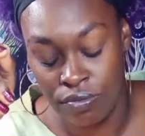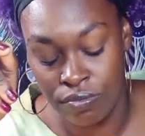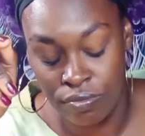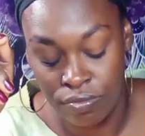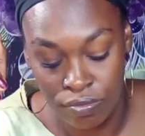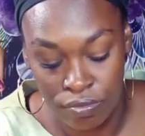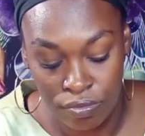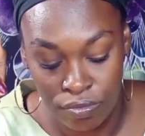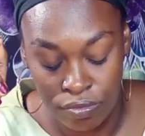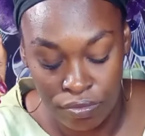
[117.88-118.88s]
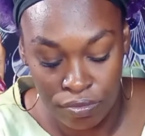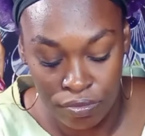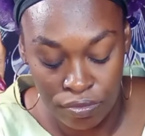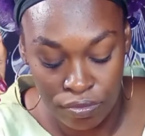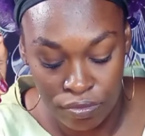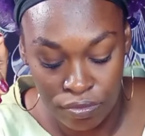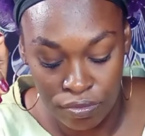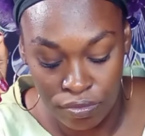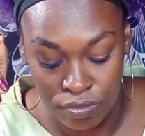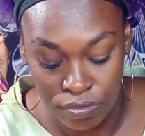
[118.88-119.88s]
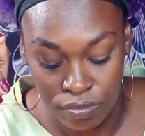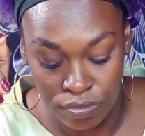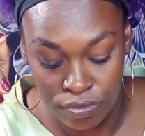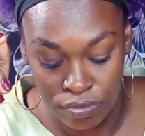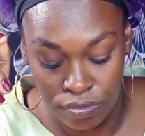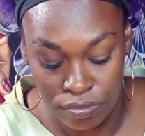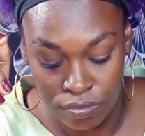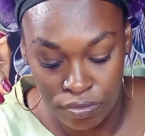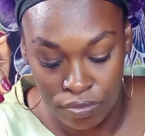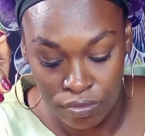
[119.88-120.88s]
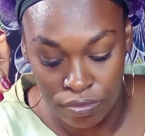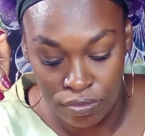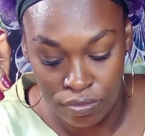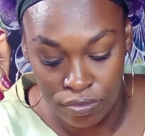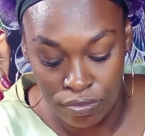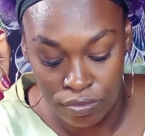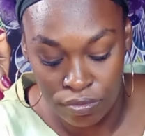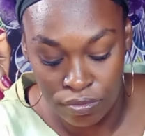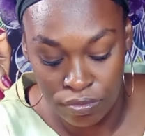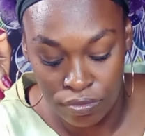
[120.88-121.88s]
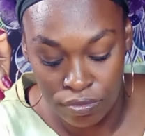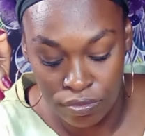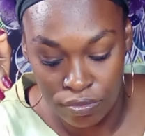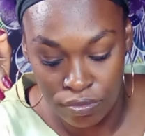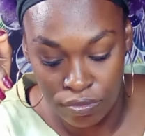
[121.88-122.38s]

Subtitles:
[no speech]